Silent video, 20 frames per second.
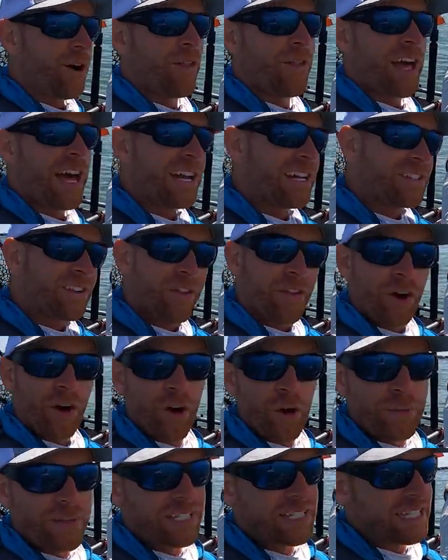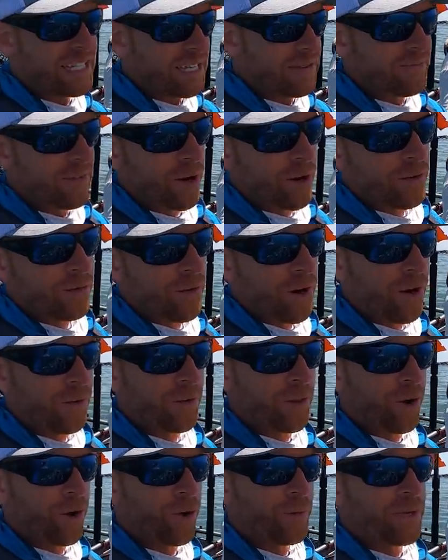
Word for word: all that. He's on the Hobie team, very involved with